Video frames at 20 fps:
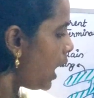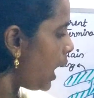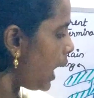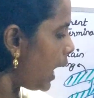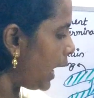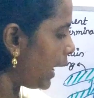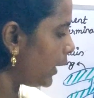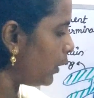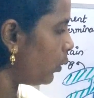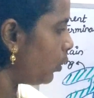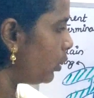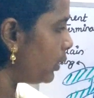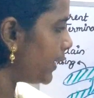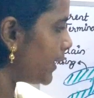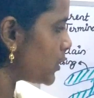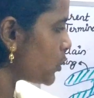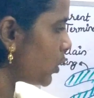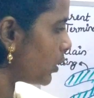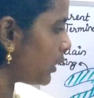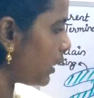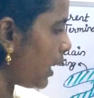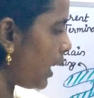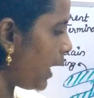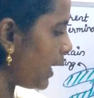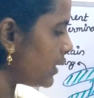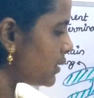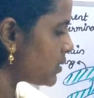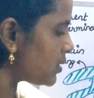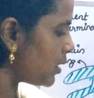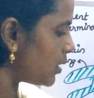high voltage or the
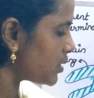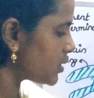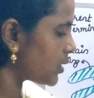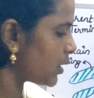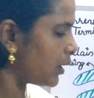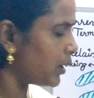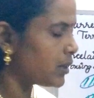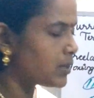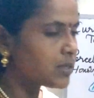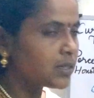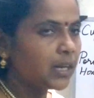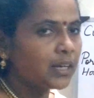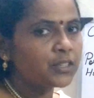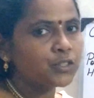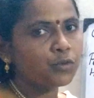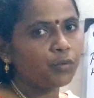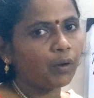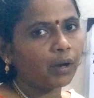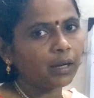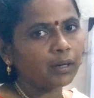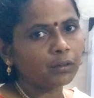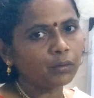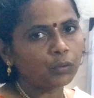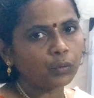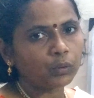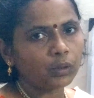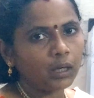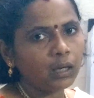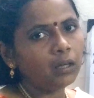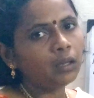high surge currents gets drained to
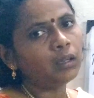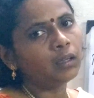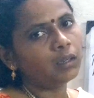the